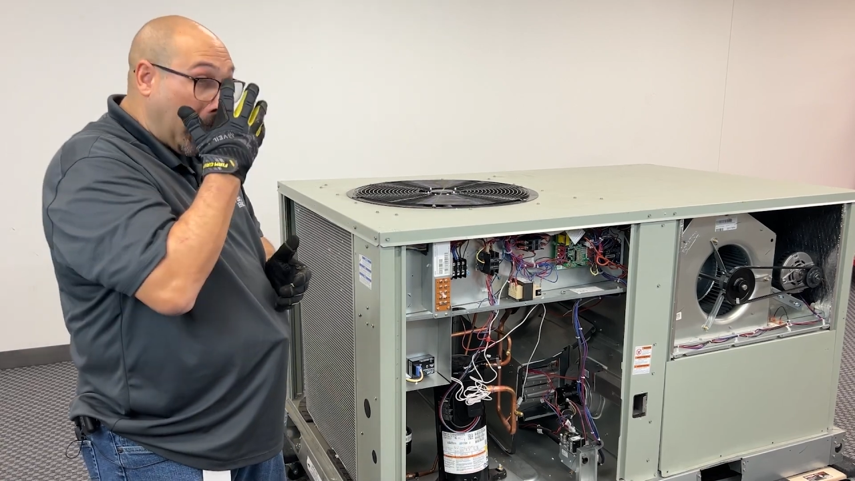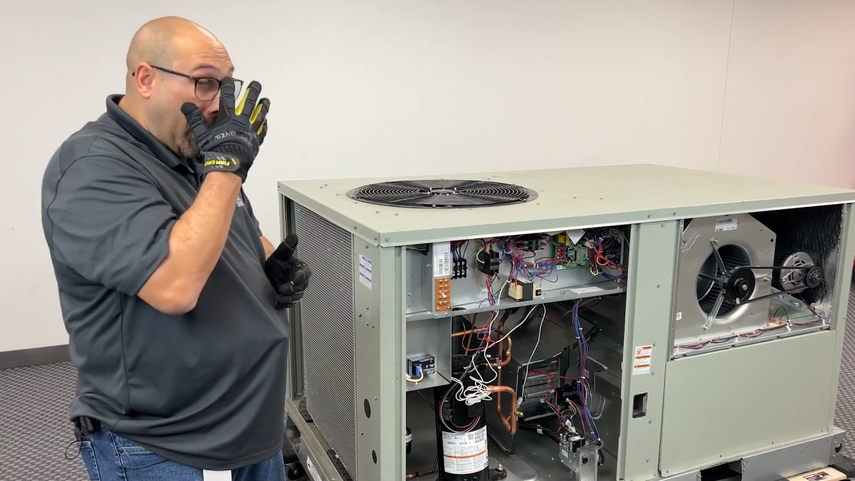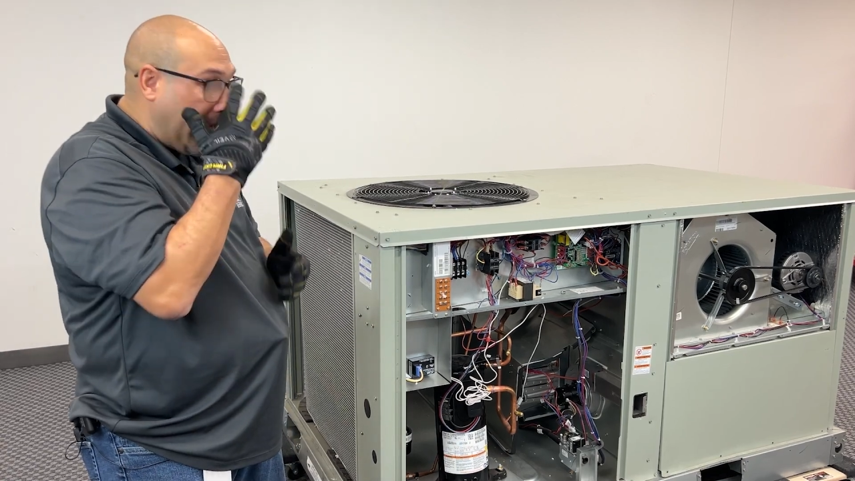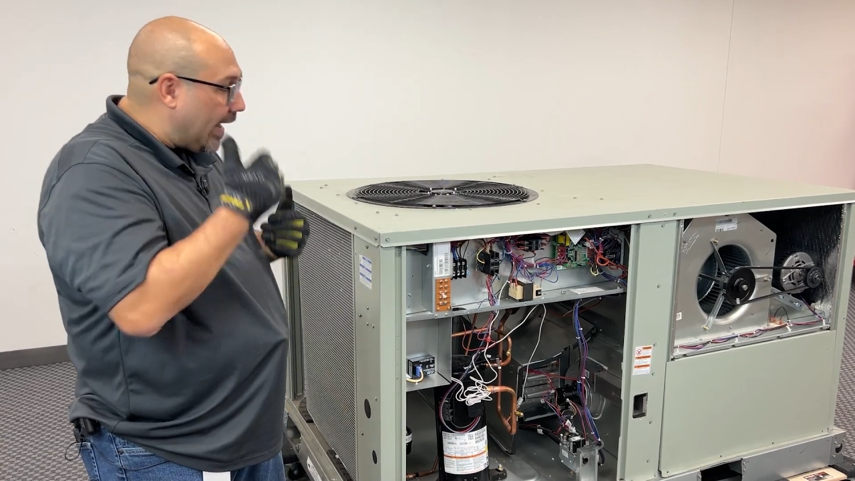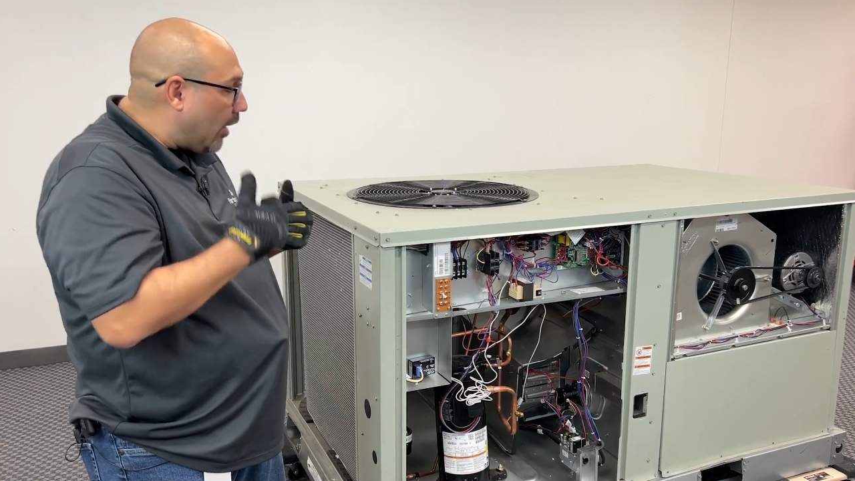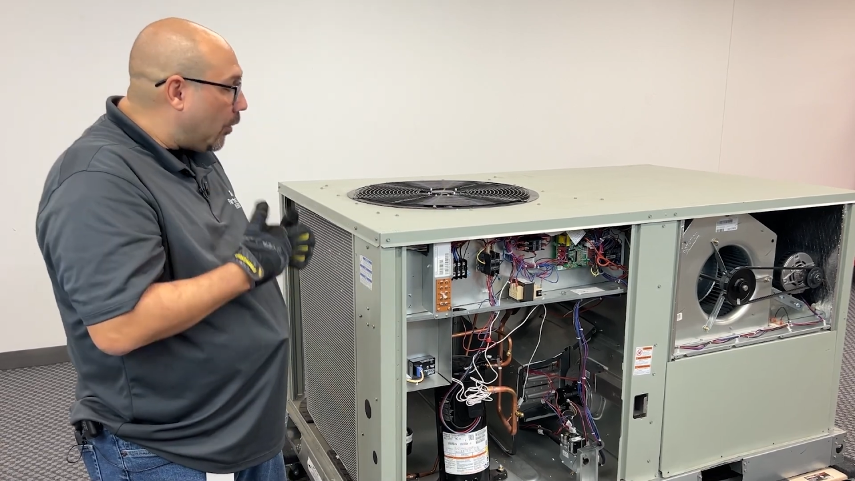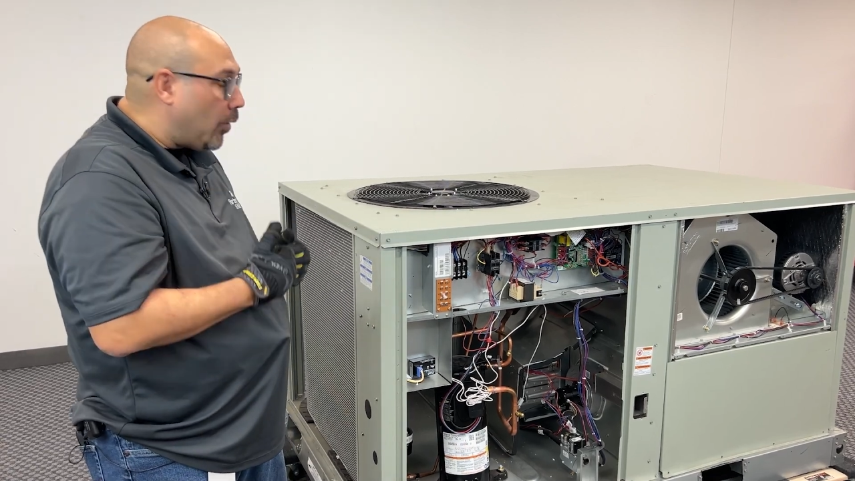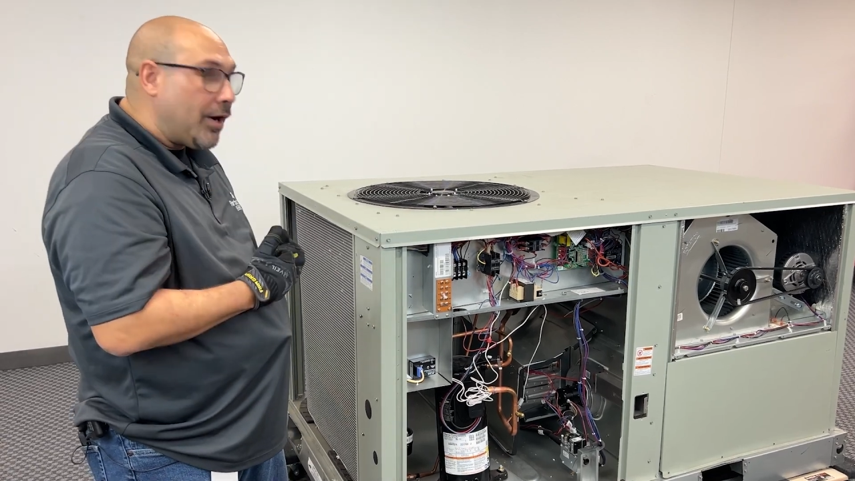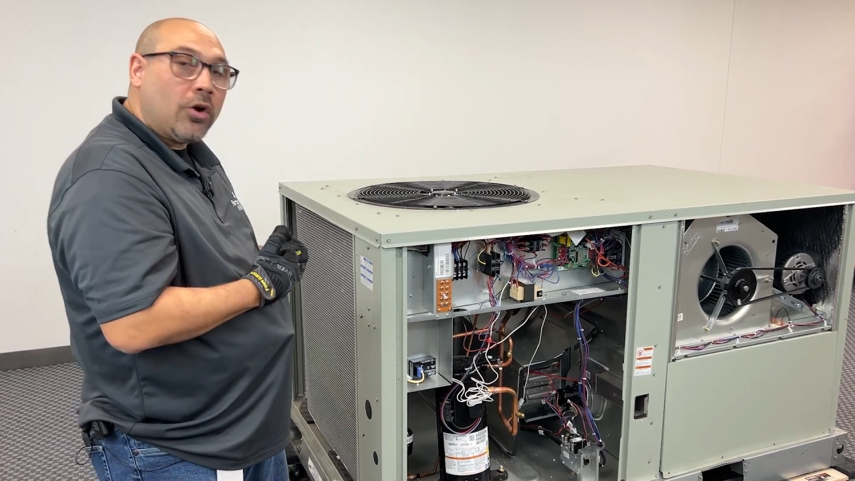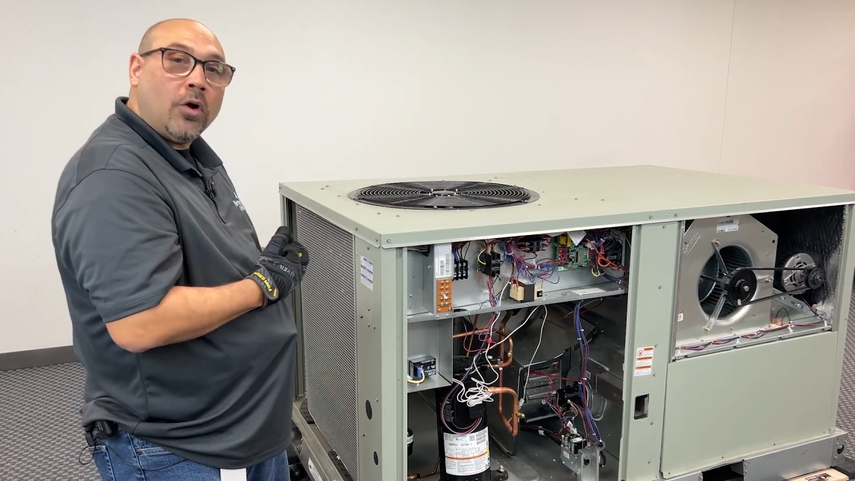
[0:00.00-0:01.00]
And now I
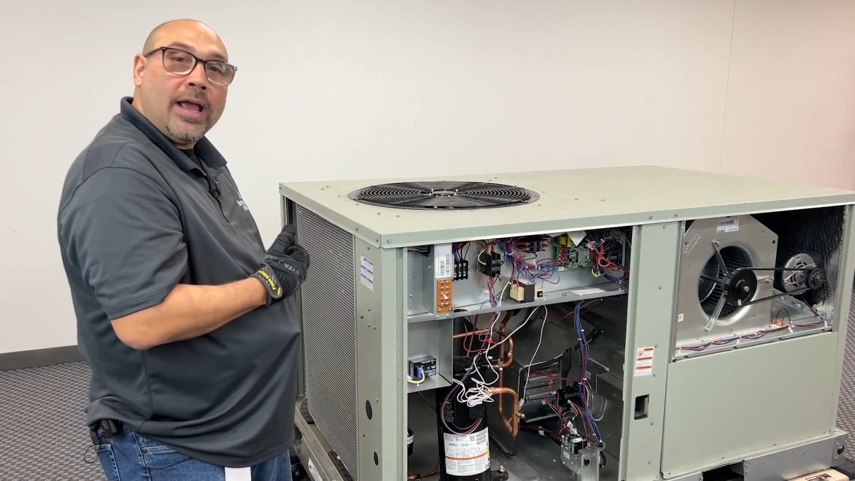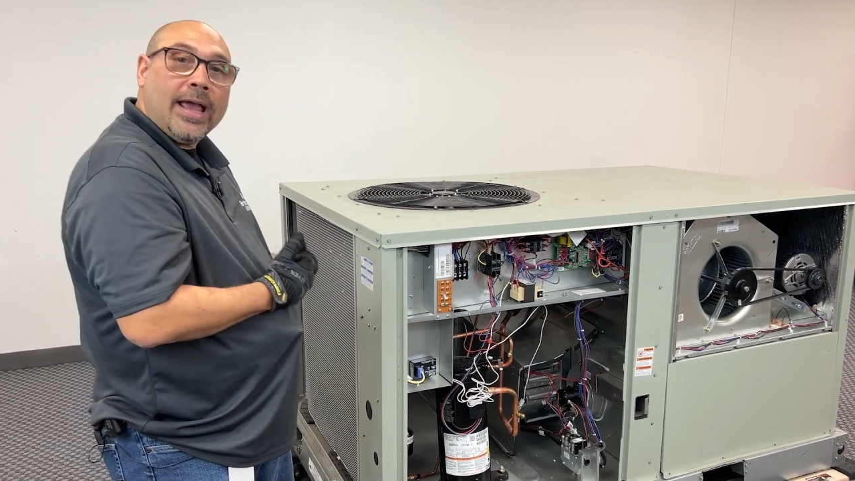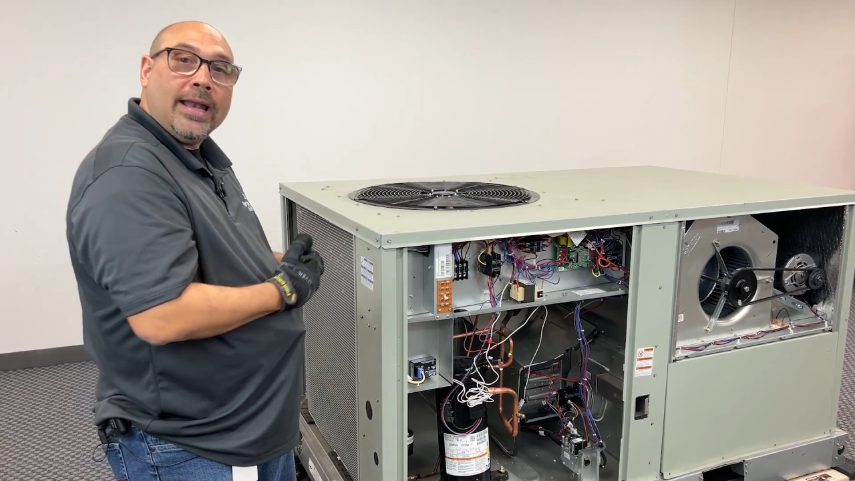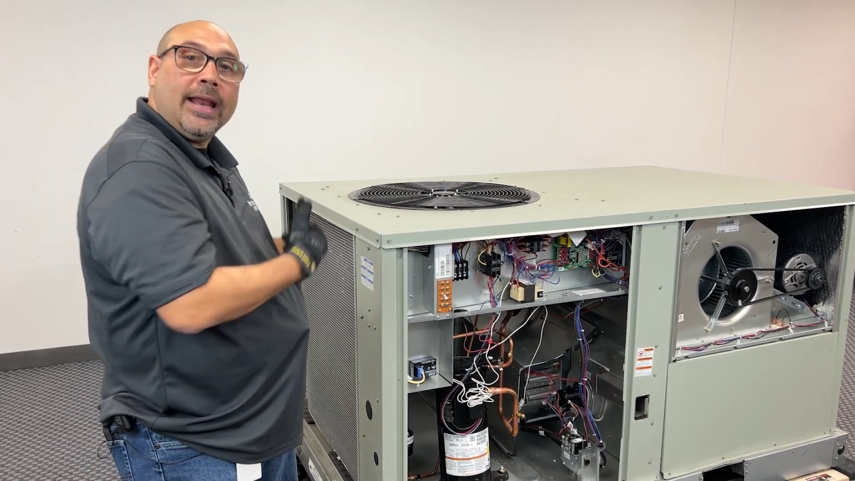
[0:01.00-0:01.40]
want to go ahead